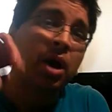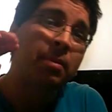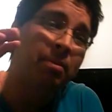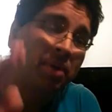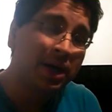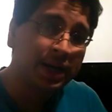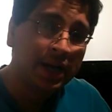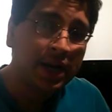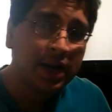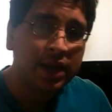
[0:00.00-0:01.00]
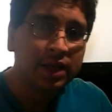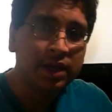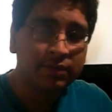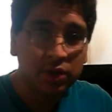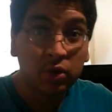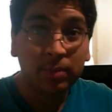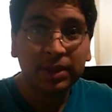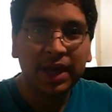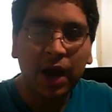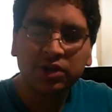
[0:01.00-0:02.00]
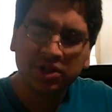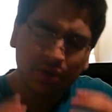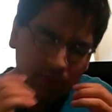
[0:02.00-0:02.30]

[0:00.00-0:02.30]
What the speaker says: But even though I'm late, I still